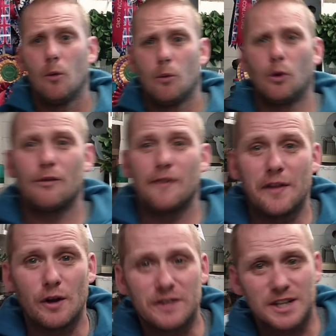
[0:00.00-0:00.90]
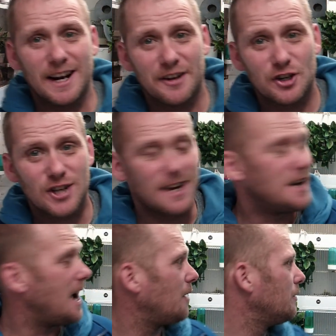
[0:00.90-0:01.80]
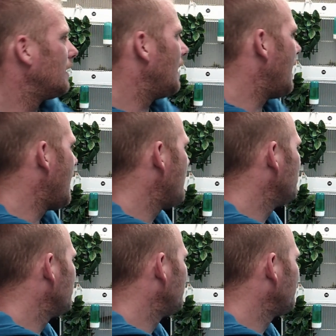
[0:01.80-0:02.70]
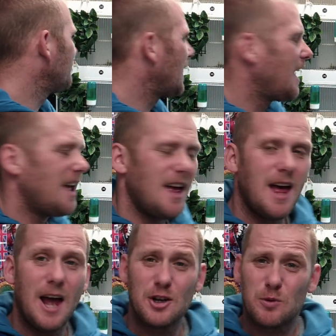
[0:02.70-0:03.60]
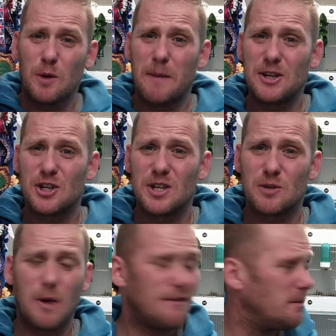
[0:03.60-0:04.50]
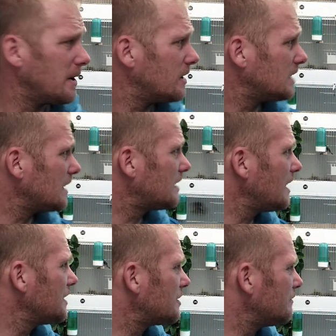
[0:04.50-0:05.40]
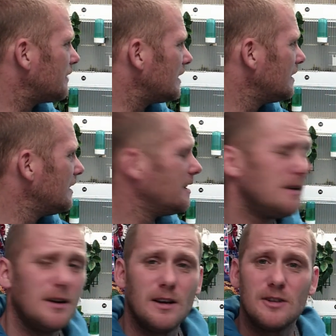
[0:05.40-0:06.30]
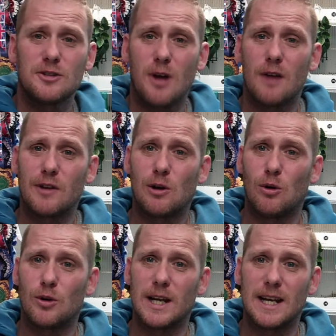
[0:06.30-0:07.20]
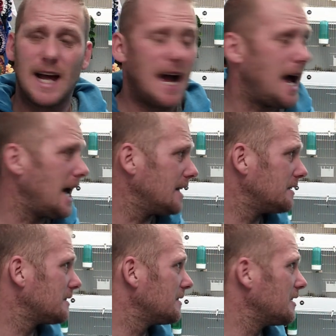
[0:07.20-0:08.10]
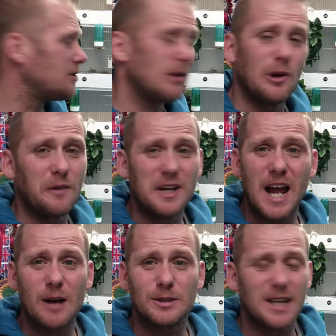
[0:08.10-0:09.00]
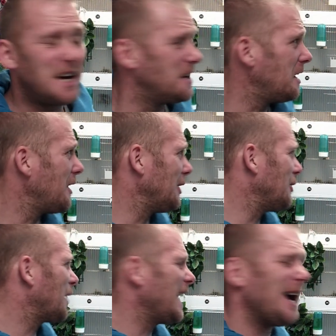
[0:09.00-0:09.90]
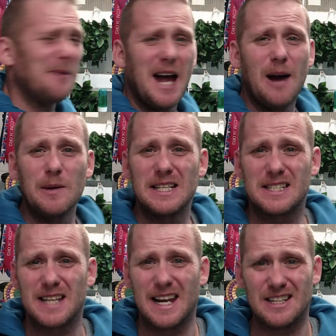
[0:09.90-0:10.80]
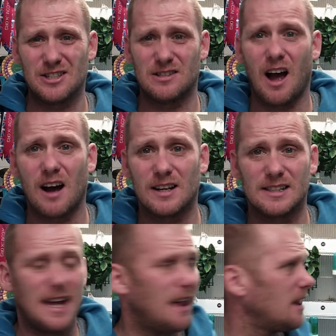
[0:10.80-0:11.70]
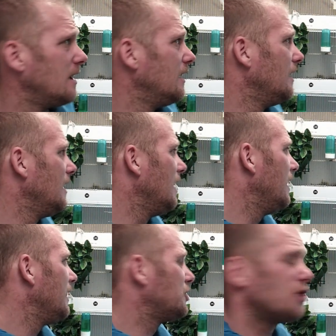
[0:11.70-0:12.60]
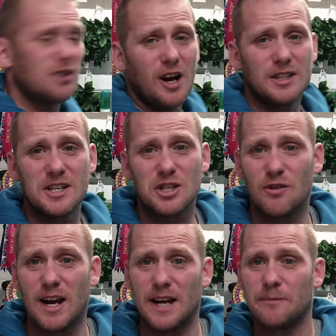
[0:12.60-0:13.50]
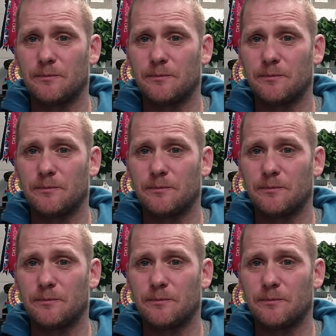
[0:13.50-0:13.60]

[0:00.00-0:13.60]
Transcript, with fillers: We're over in the other side of the shed now. Um, just want to mention this weather because I'll tell you something. Started recording and it's a lovely day outside. Looking out now, it's dark as hell. Just starting to rain.